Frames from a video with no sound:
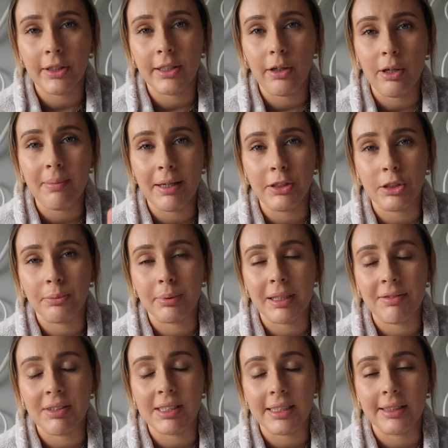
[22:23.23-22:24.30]
I know I mentioned
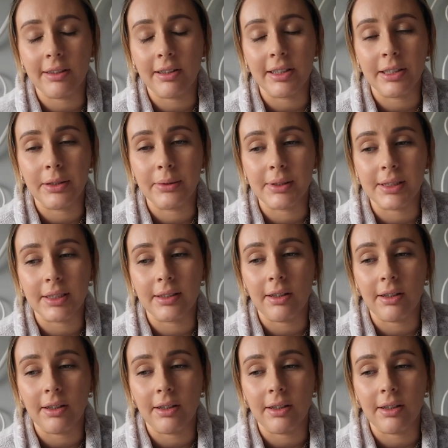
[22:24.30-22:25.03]
previously that I use the